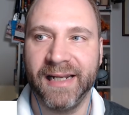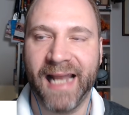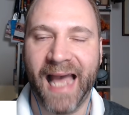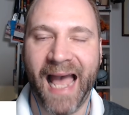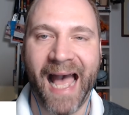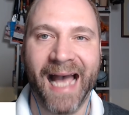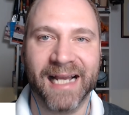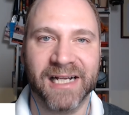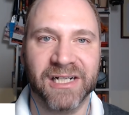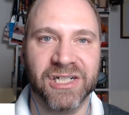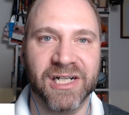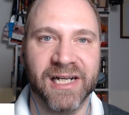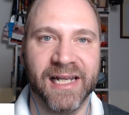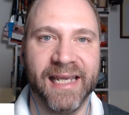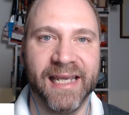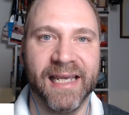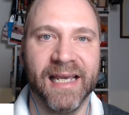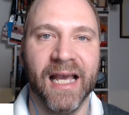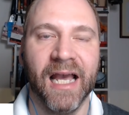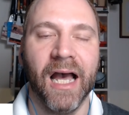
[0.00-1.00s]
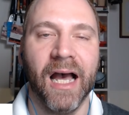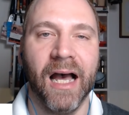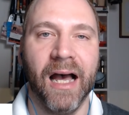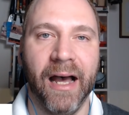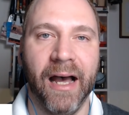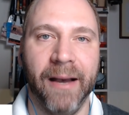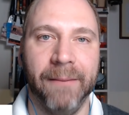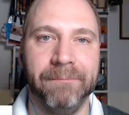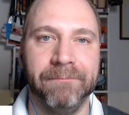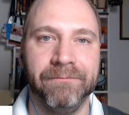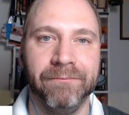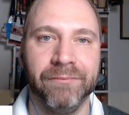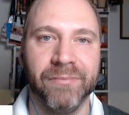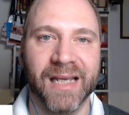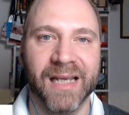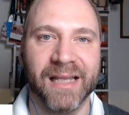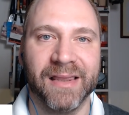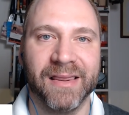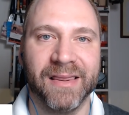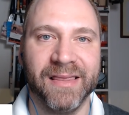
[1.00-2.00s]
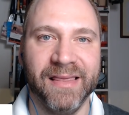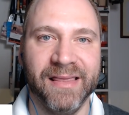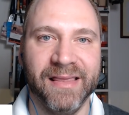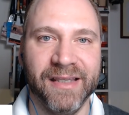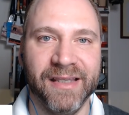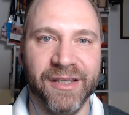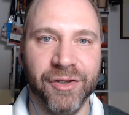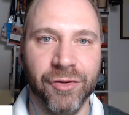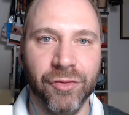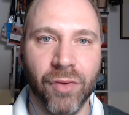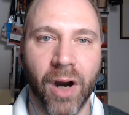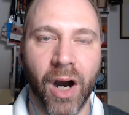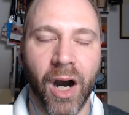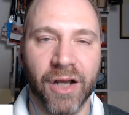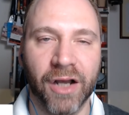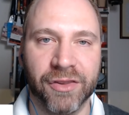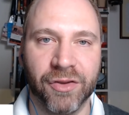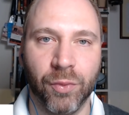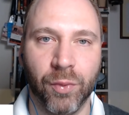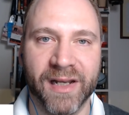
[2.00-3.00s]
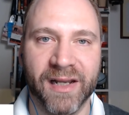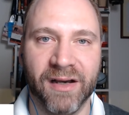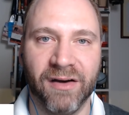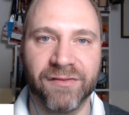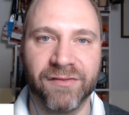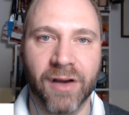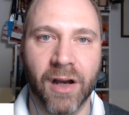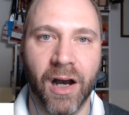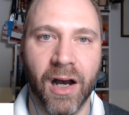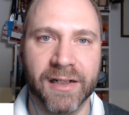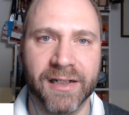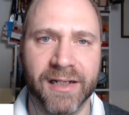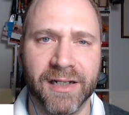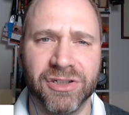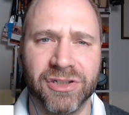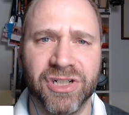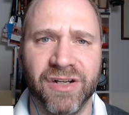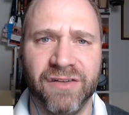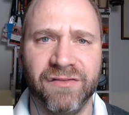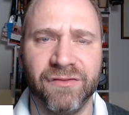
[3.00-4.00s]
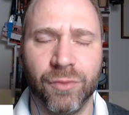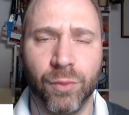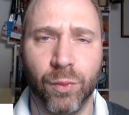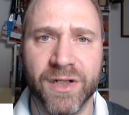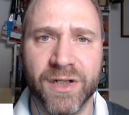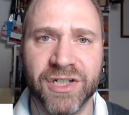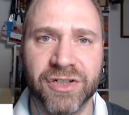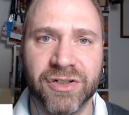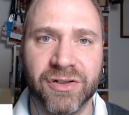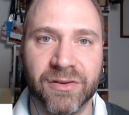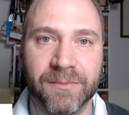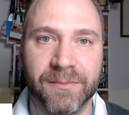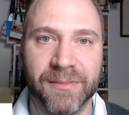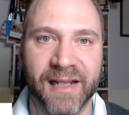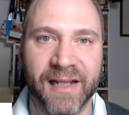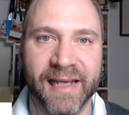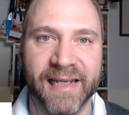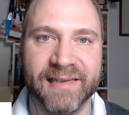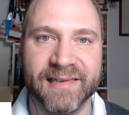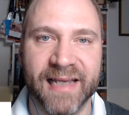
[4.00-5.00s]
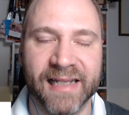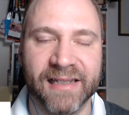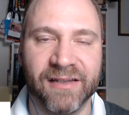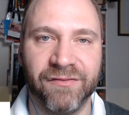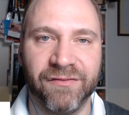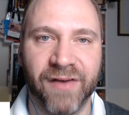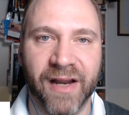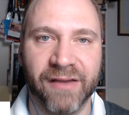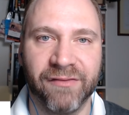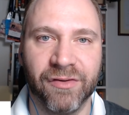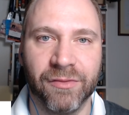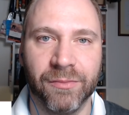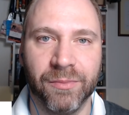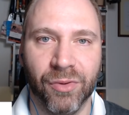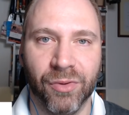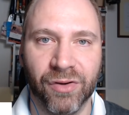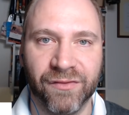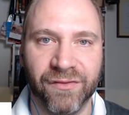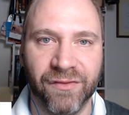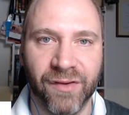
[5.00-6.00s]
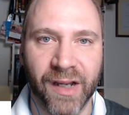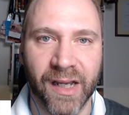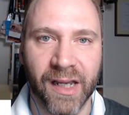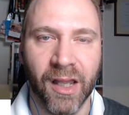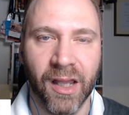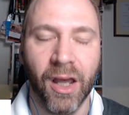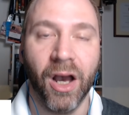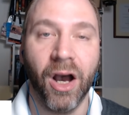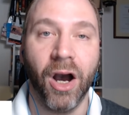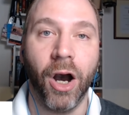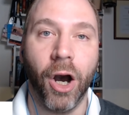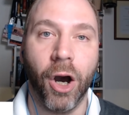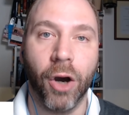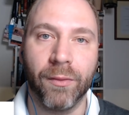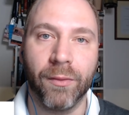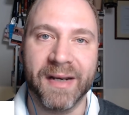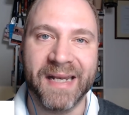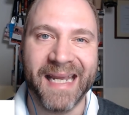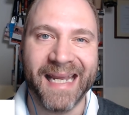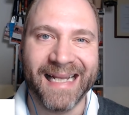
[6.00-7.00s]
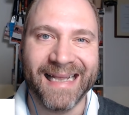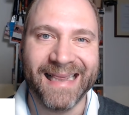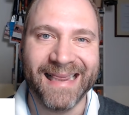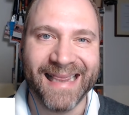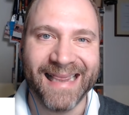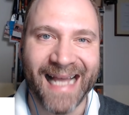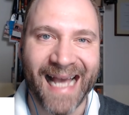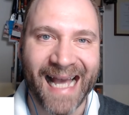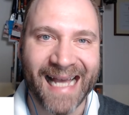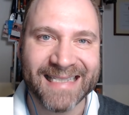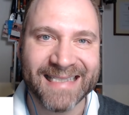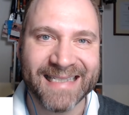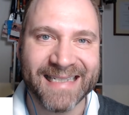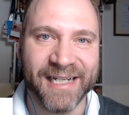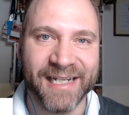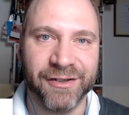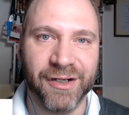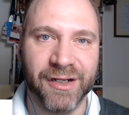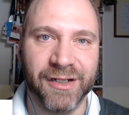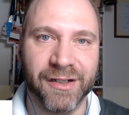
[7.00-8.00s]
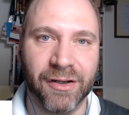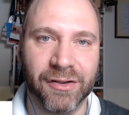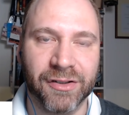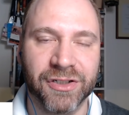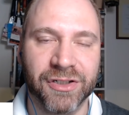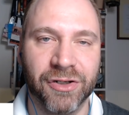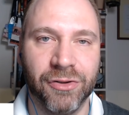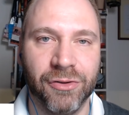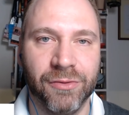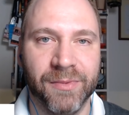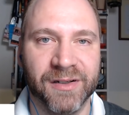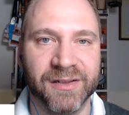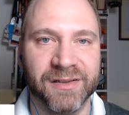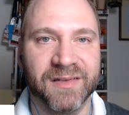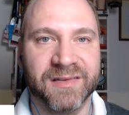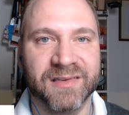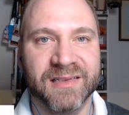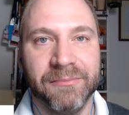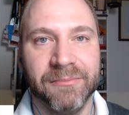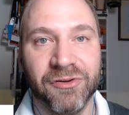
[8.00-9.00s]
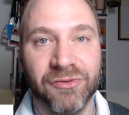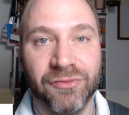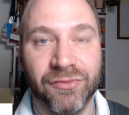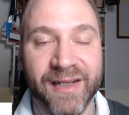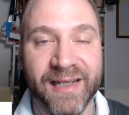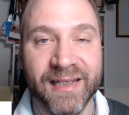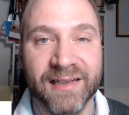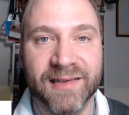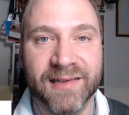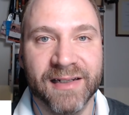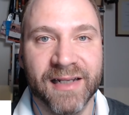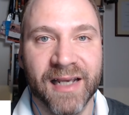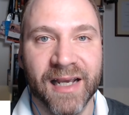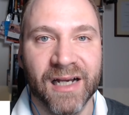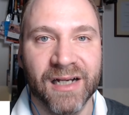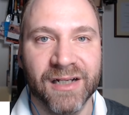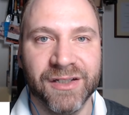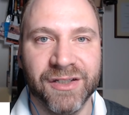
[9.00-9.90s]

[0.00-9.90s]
and actually, um, you are the winner of Content Shift, which took place at the Frankfurt Book Fair already last year in October. The simple reason